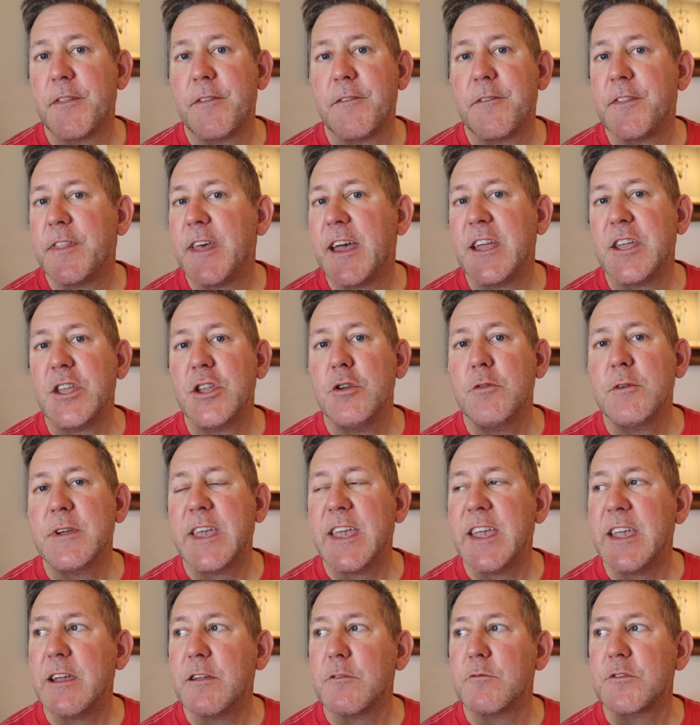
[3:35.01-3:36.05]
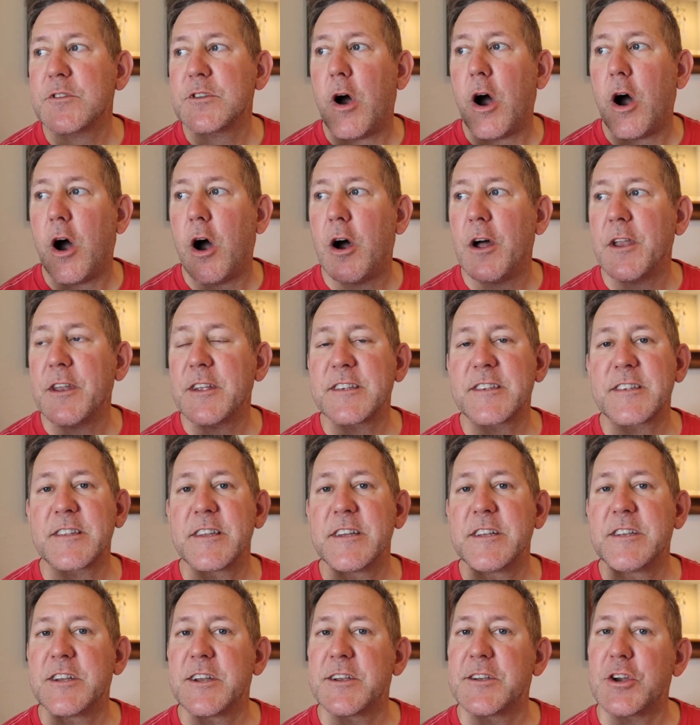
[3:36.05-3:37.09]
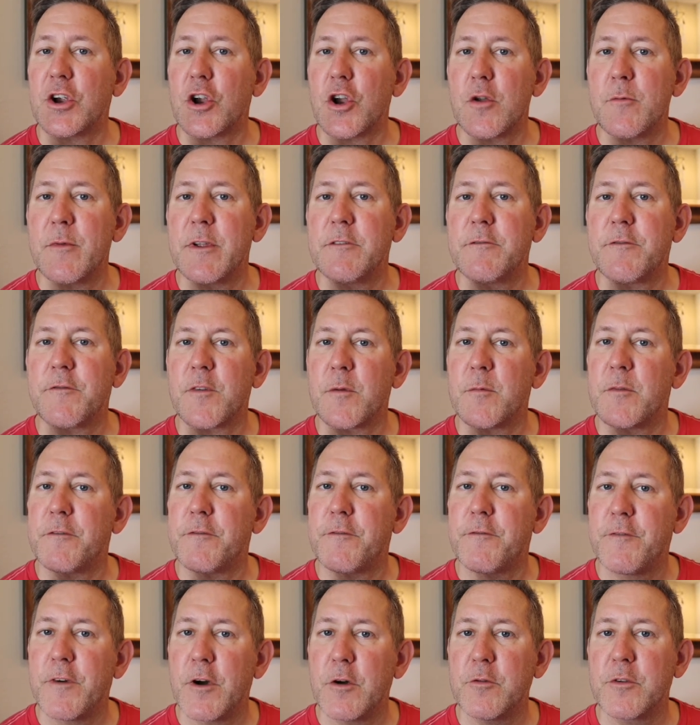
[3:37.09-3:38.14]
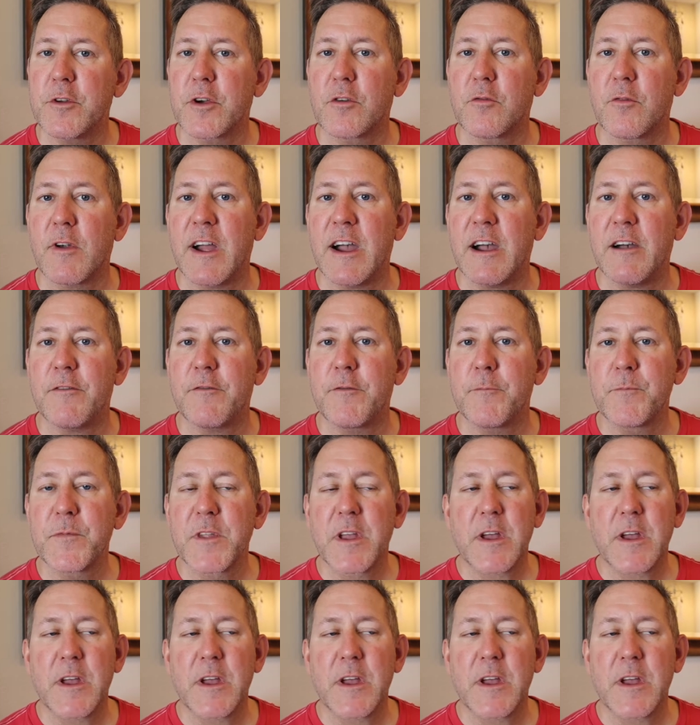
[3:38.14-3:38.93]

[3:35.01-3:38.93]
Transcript: that you can't honestly determine from a photograph.